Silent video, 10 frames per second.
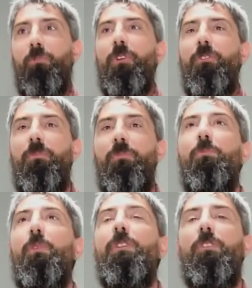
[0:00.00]
what's,
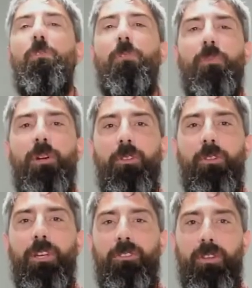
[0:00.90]
what do you repair the
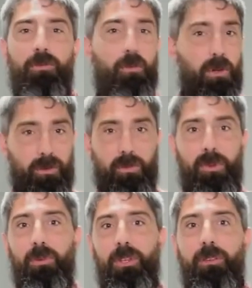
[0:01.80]
less of? Well, it's
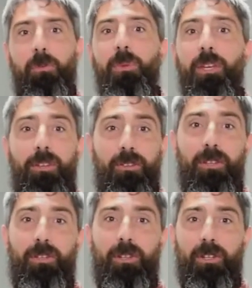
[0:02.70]
people that have a maintenance
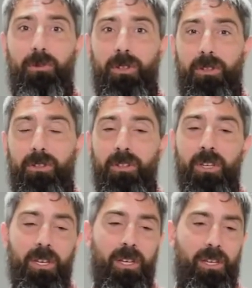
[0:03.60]
contract with us.
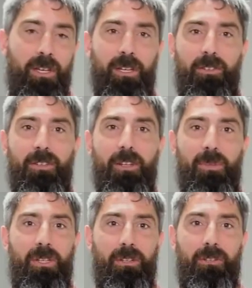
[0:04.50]
And that's not
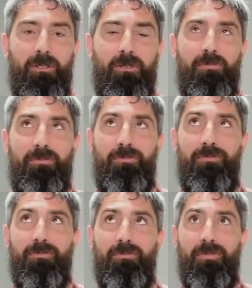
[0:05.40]
because
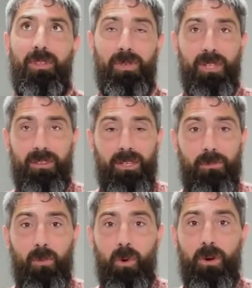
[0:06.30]
of
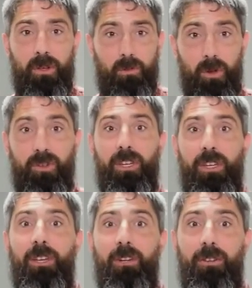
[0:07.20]
anything more than we're
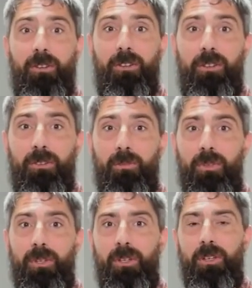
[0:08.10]
taking care of the system.
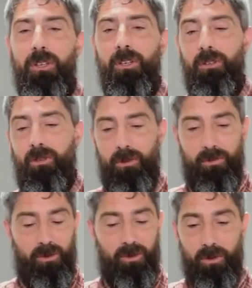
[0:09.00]

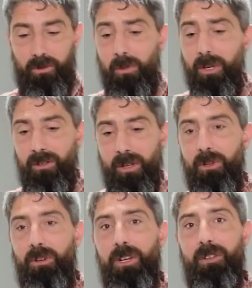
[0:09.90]
So, so if somebody's
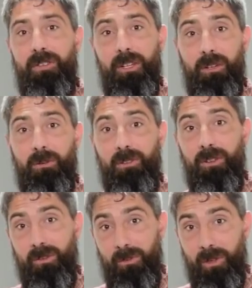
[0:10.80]
coming to your house to take care of your
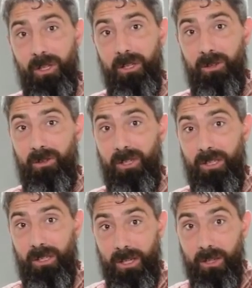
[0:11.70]
system, you got to
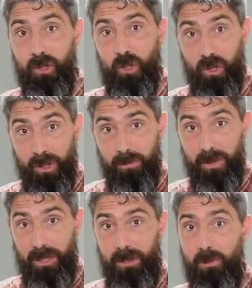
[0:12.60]
understand that they should
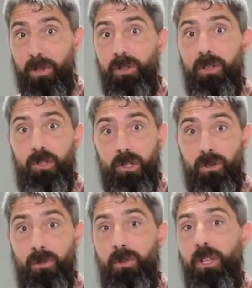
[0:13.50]
be willing to show
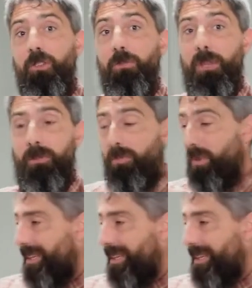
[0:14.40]
you, they should be